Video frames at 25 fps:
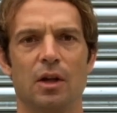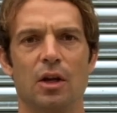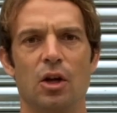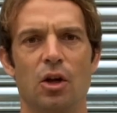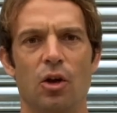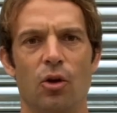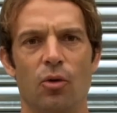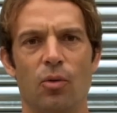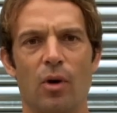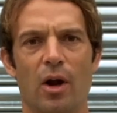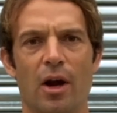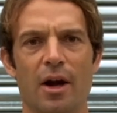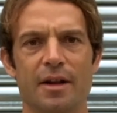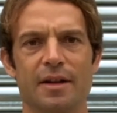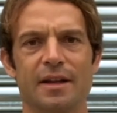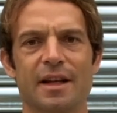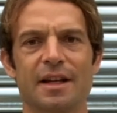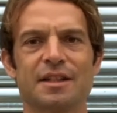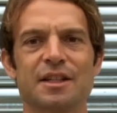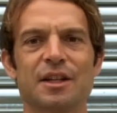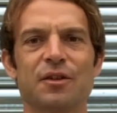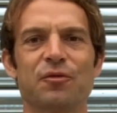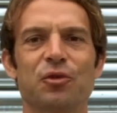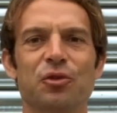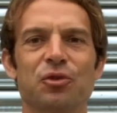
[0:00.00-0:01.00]
Right, that's
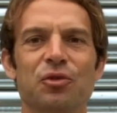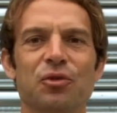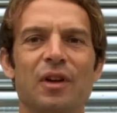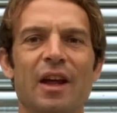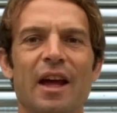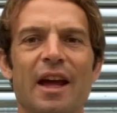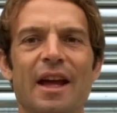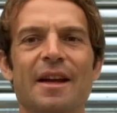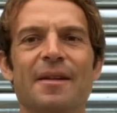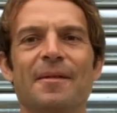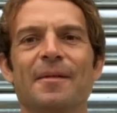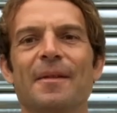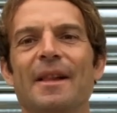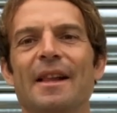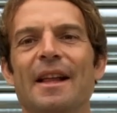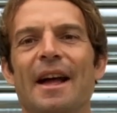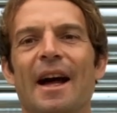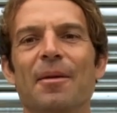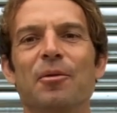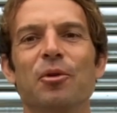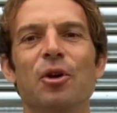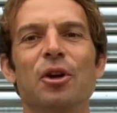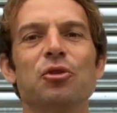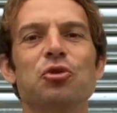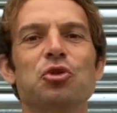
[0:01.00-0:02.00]
it for today. I'm
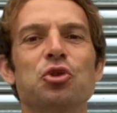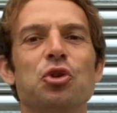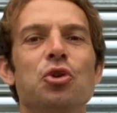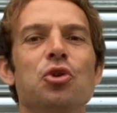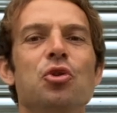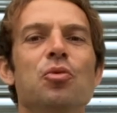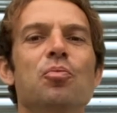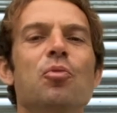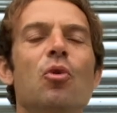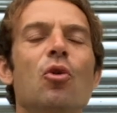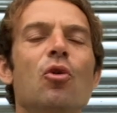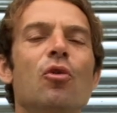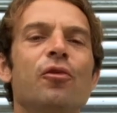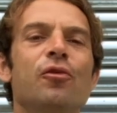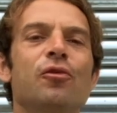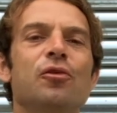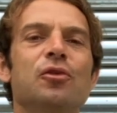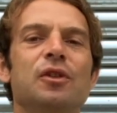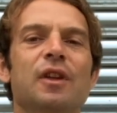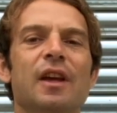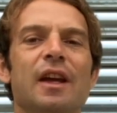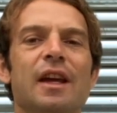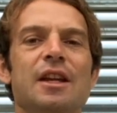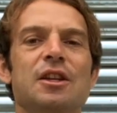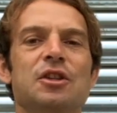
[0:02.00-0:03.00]
going to show you more
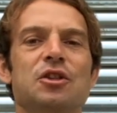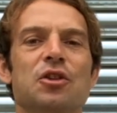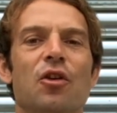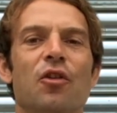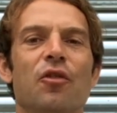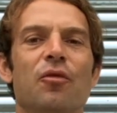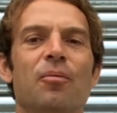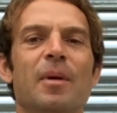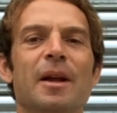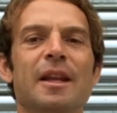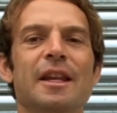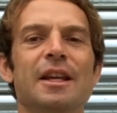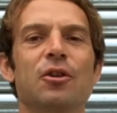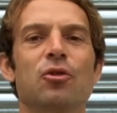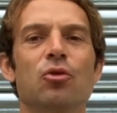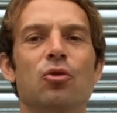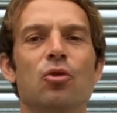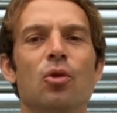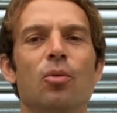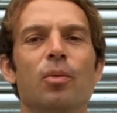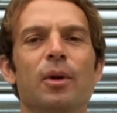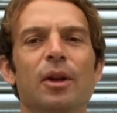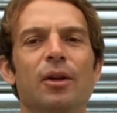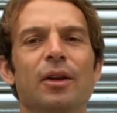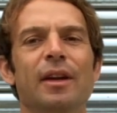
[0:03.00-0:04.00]
footage of Manicourt
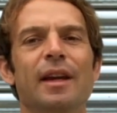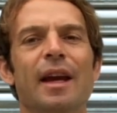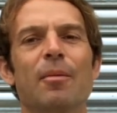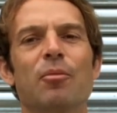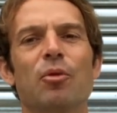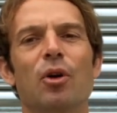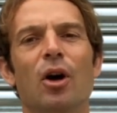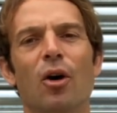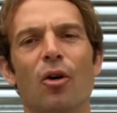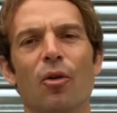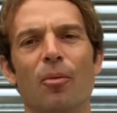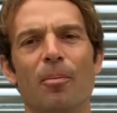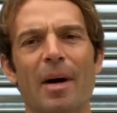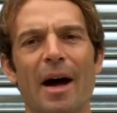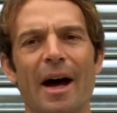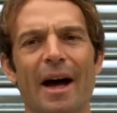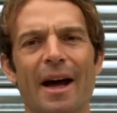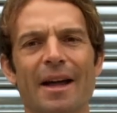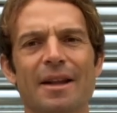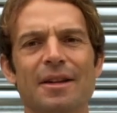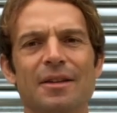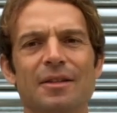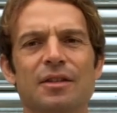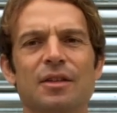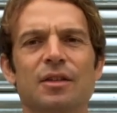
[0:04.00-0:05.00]
with the camera on my
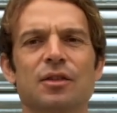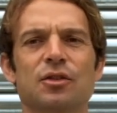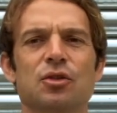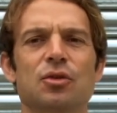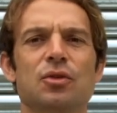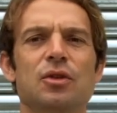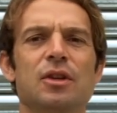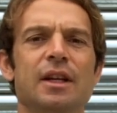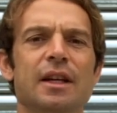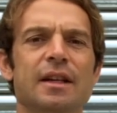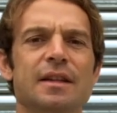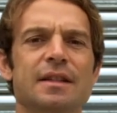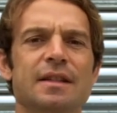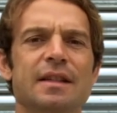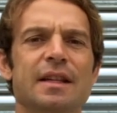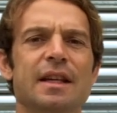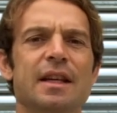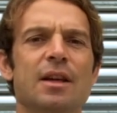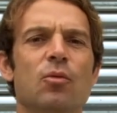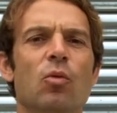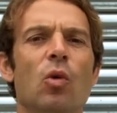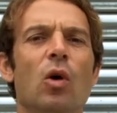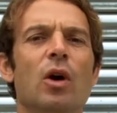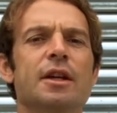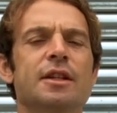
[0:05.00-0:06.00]
hand so you can see
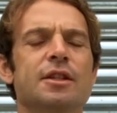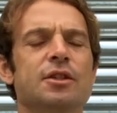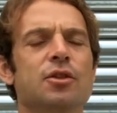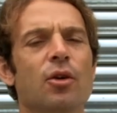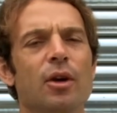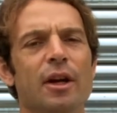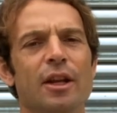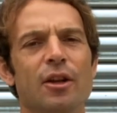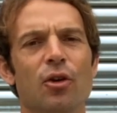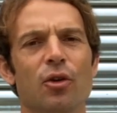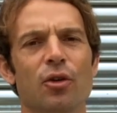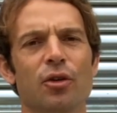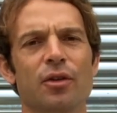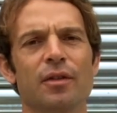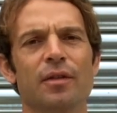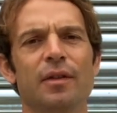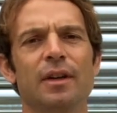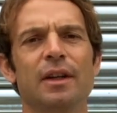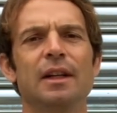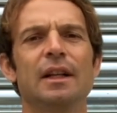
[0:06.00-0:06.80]
what is going on.